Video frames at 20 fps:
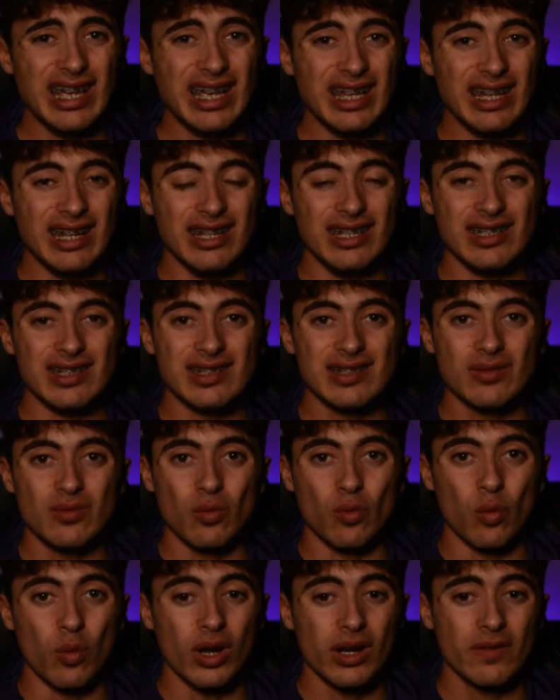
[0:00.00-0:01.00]
It is
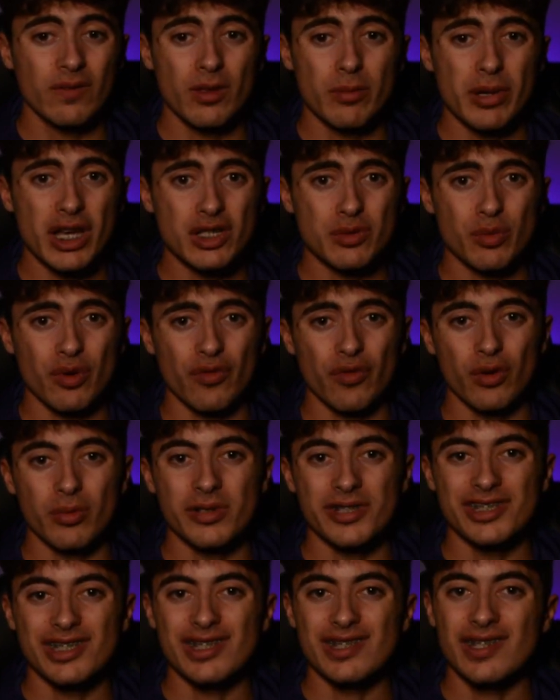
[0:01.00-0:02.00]
one of the best
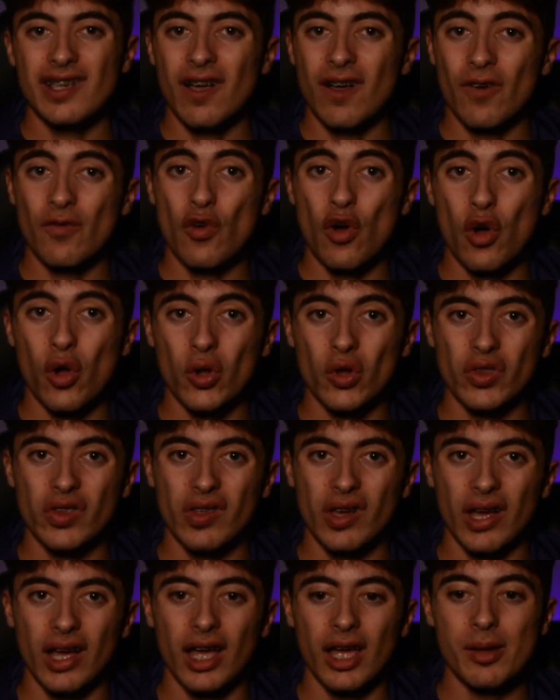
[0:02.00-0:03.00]
performances of all
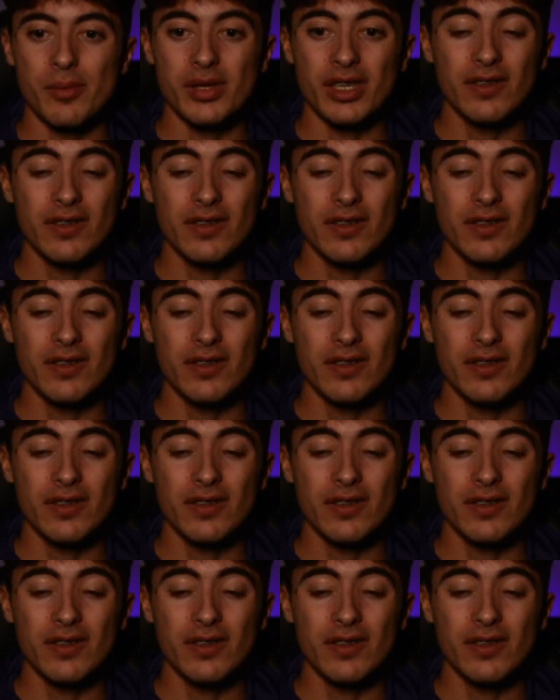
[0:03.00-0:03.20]
time.